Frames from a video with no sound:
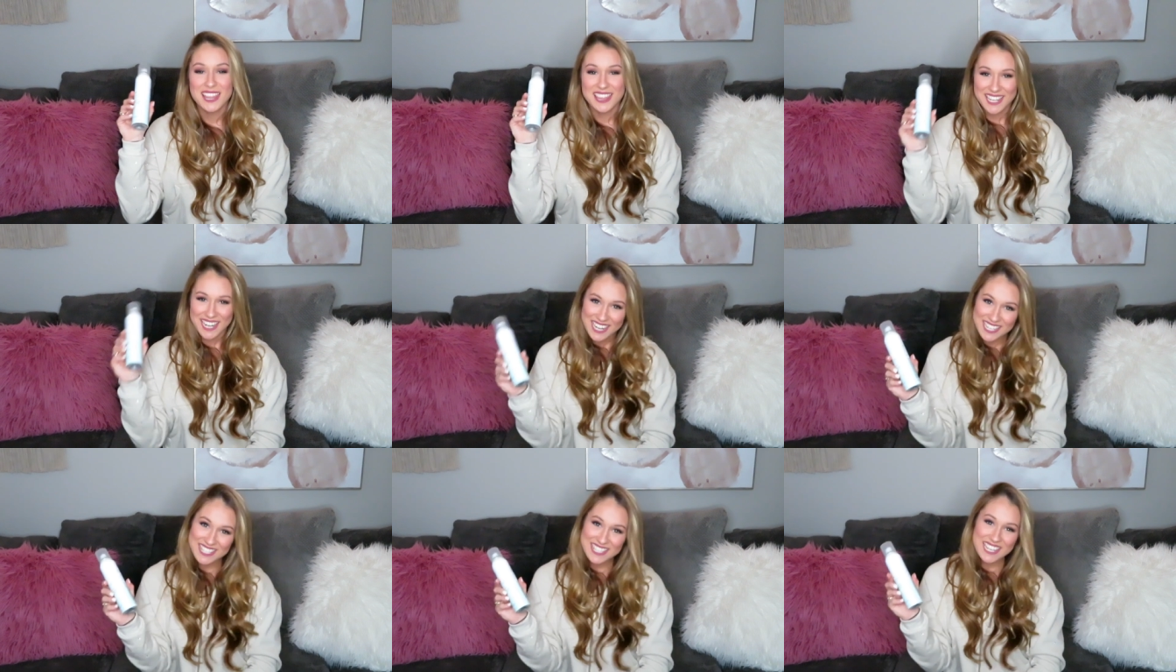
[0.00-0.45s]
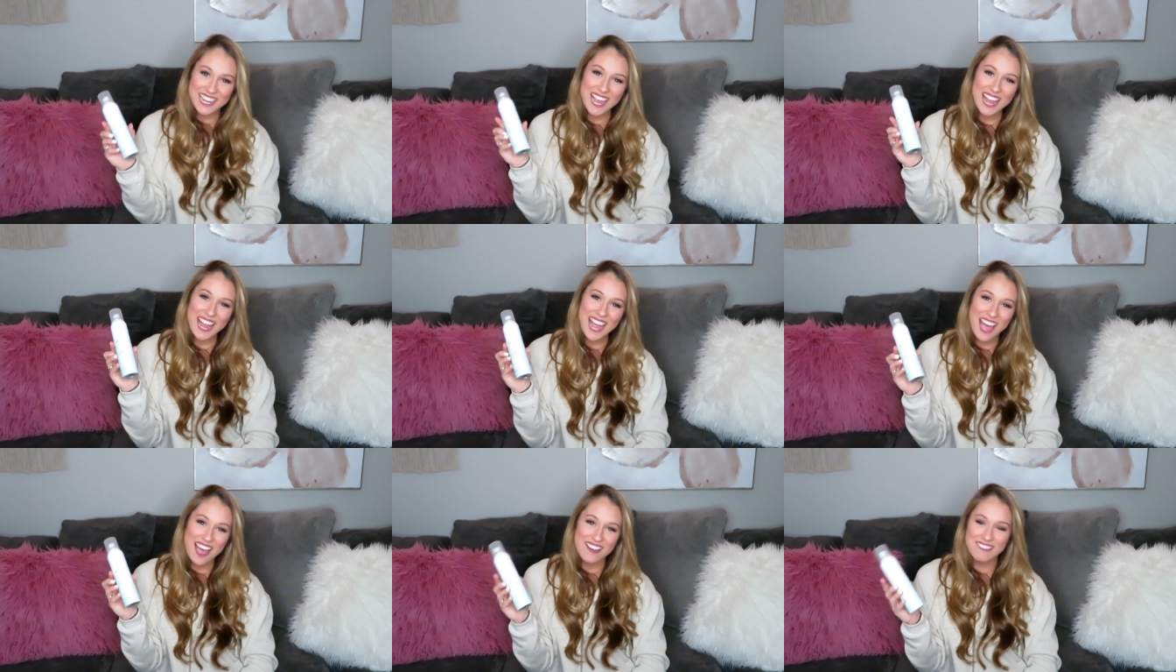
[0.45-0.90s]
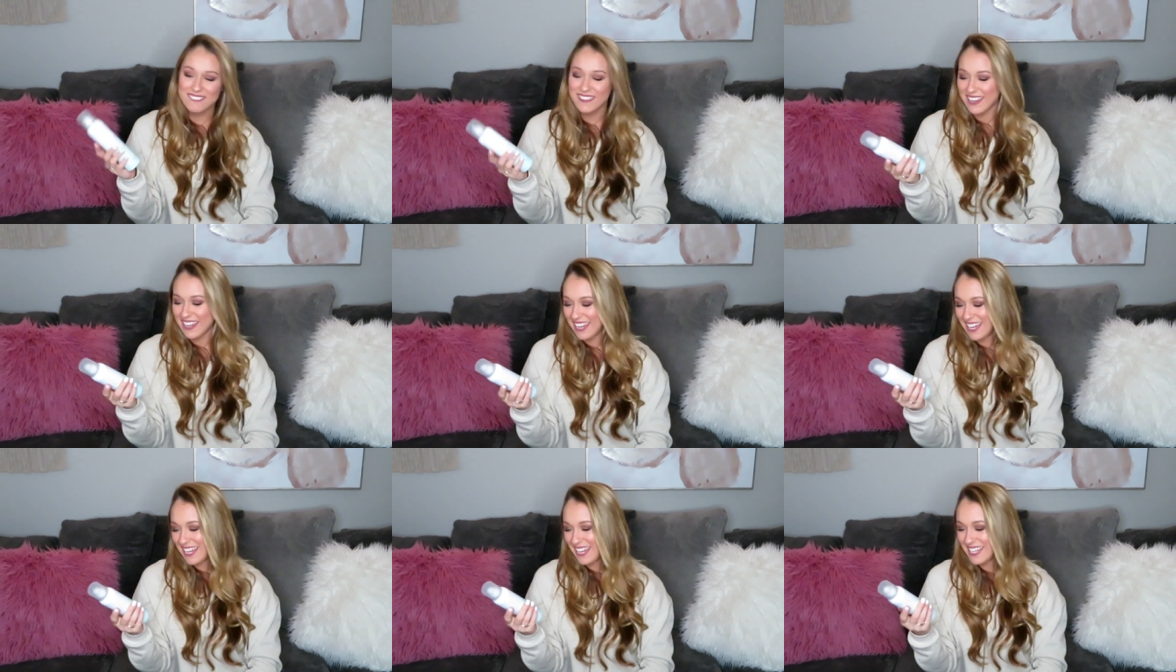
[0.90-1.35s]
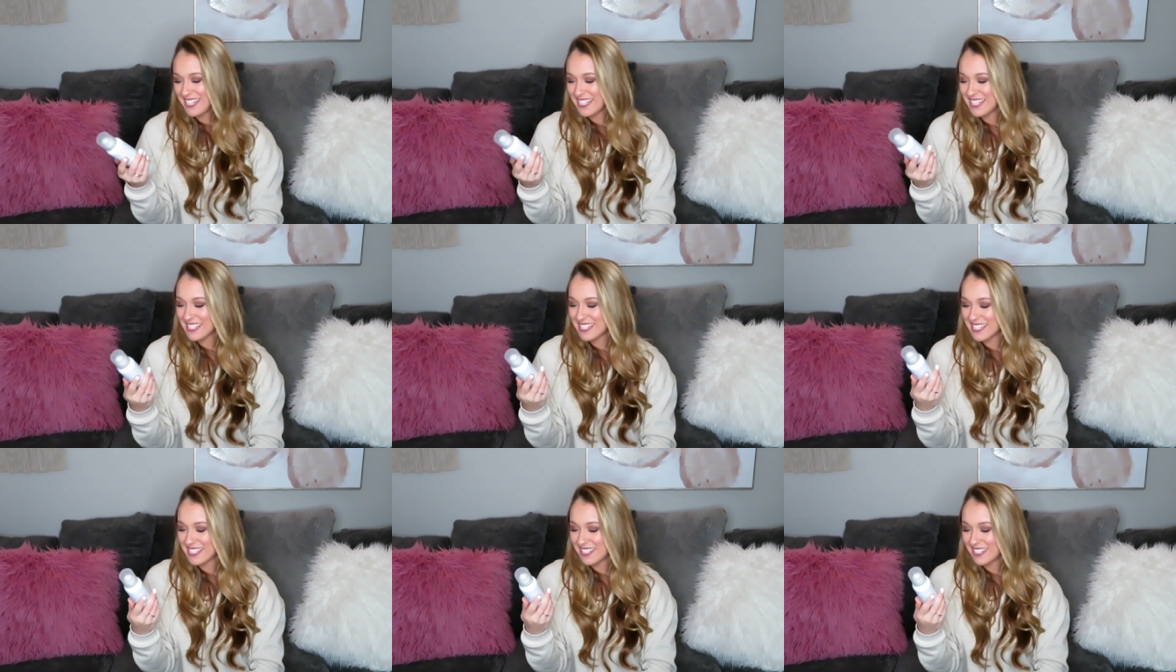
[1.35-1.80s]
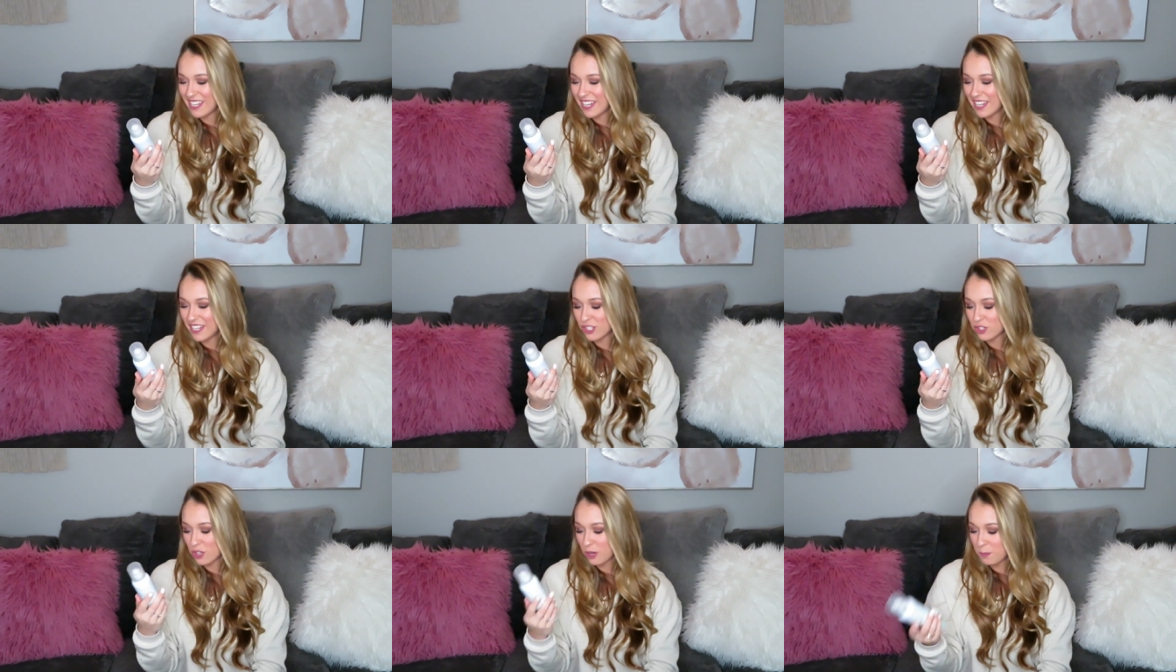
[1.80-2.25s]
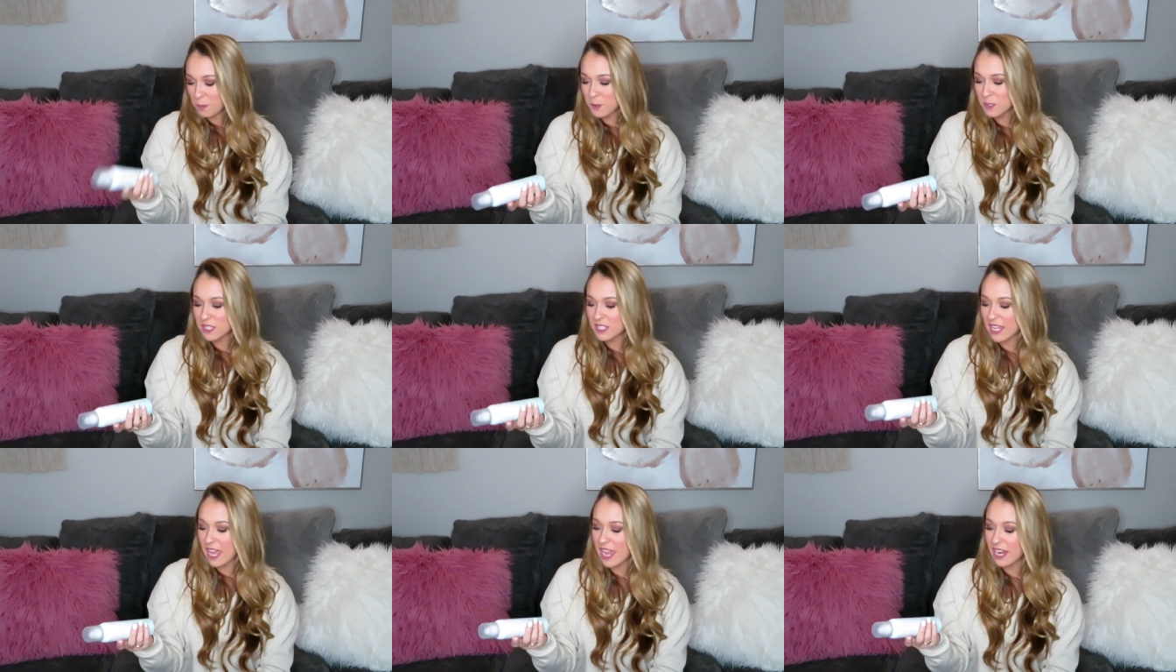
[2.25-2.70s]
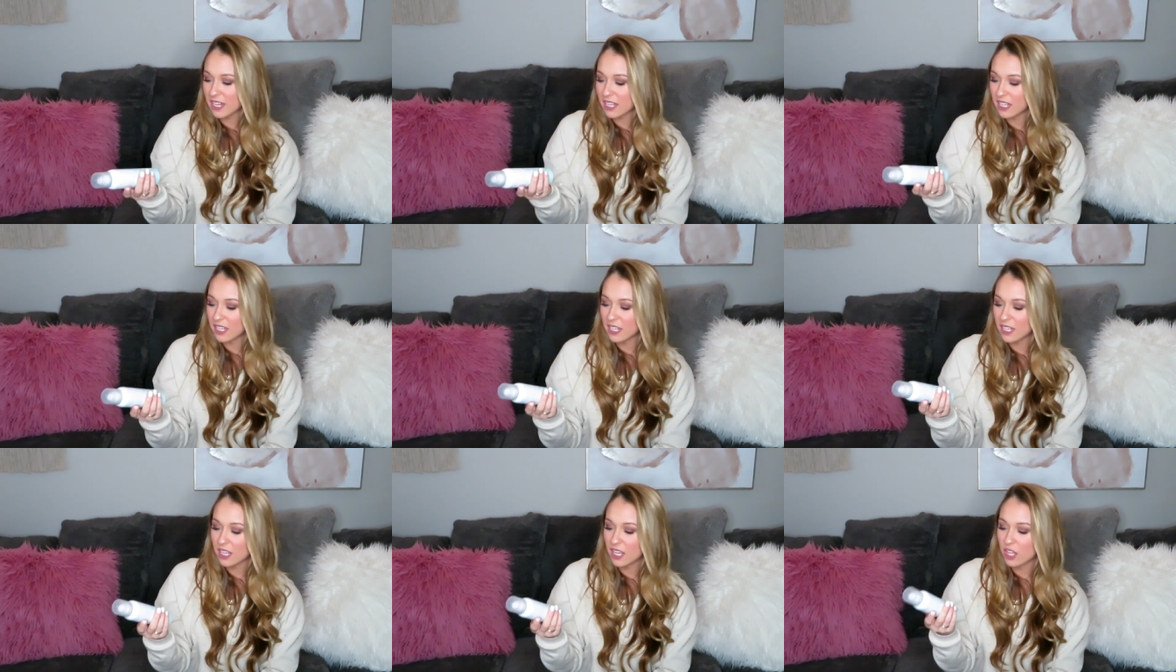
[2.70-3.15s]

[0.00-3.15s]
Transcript: The next thing I have is the Triple Sec